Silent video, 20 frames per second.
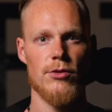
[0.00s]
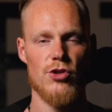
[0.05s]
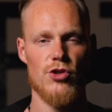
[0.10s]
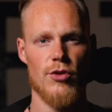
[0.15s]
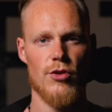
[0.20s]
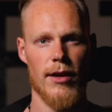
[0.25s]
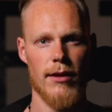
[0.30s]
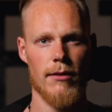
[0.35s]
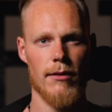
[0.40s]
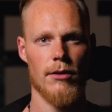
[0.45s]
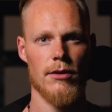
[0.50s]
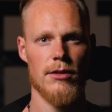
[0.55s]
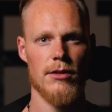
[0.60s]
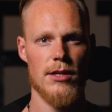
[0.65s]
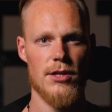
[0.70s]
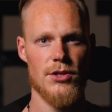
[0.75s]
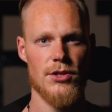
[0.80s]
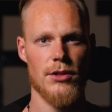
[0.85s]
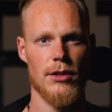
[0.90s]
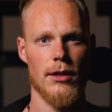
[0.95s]
strength and
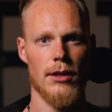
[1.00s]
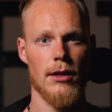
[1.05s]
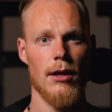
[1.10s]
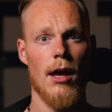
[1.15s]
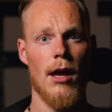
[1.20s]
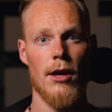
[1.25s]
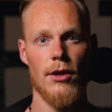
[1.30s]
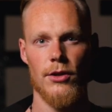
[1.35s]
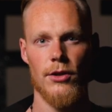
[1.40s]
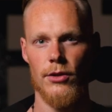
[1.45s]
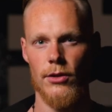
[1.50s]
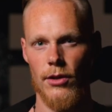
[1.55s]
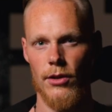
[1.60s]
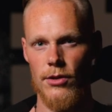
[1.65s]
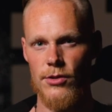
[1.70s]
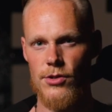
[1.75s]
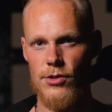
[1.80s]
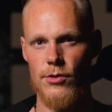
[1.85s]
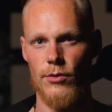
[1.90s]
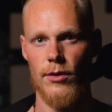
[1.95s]
conditioning, you'll
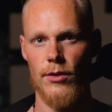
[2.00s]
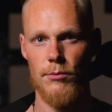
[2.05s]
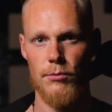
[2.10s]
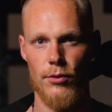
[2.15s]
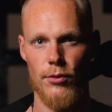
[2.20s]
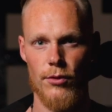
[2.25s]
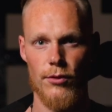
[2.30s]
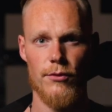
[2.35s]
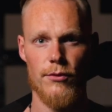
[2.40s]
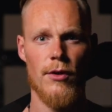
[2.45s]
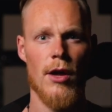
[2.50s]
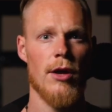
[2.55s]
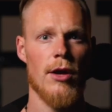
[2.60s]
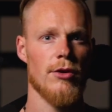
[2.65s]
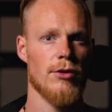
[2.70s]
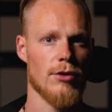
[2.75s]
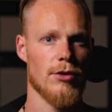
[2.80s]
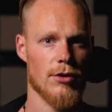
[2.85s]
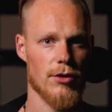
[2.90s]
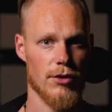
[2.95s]
also improve
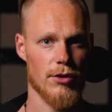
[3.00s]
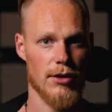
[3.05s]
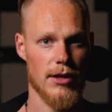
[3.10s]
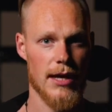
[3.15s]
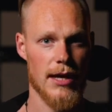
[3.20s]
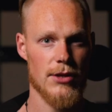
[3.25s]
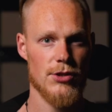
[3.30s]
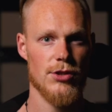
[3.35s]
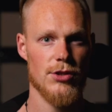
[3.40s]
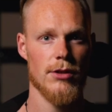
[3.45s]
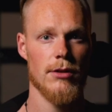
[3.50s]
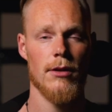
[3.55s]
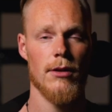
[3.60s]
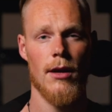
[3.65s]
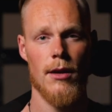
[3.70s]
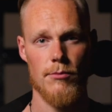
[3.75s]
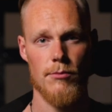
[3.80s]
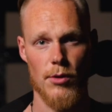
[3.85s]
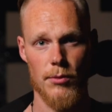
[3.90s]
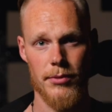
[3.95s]
your coordination,
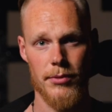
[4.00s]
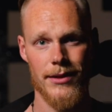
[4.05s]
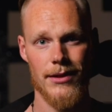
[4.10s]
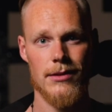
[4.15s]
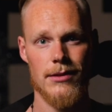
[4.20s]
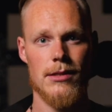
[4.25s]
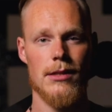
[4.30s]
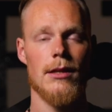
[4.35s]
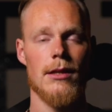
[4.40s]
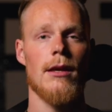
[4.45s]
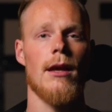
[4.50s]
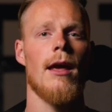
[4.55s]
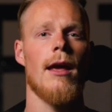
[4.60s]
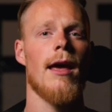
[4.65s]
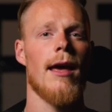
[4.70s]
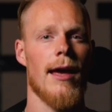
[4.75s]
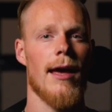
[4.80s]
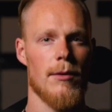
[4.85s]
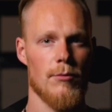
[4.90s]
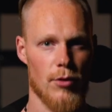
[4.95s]
mobility
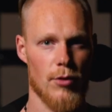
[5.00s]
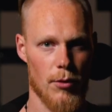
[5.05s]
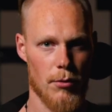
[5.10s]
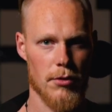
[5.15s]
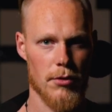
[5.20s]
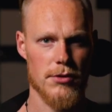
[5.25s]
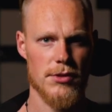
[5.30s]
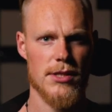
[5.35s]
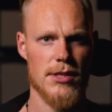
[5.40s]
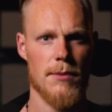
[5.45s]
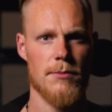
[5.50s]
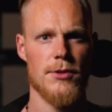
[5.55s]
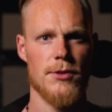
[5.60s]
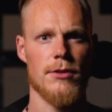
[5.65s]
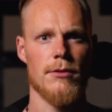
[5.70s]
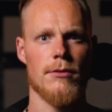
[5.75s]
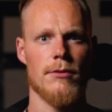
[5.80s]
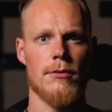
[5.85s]
and proprioception.